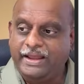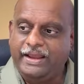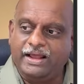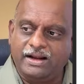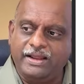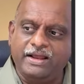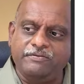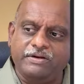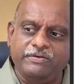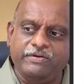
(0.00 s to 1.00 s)
Earlier,
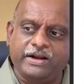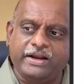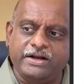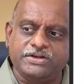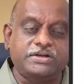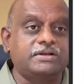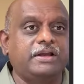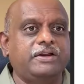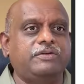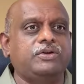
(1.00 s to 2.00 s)
when we were kids,
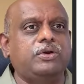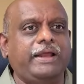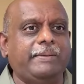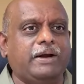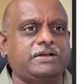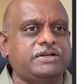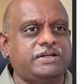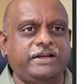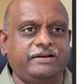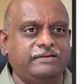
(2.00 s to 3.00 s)
it was only
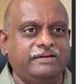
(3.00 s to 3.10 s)
amoxicillin.